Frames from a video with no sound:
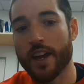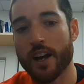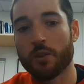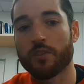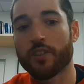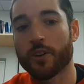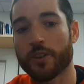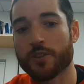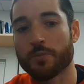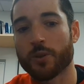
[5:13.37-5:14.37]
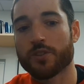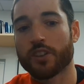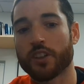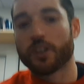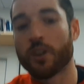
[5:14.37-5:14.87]
how far you're supposed to
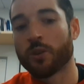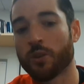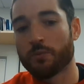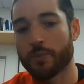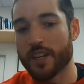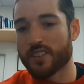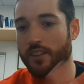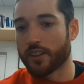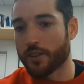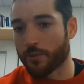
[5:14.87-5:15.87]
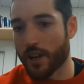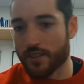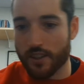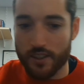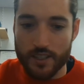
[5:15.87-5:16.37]
go basically the
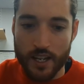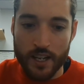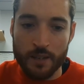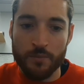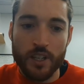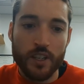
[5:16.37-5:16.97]
rest of the time.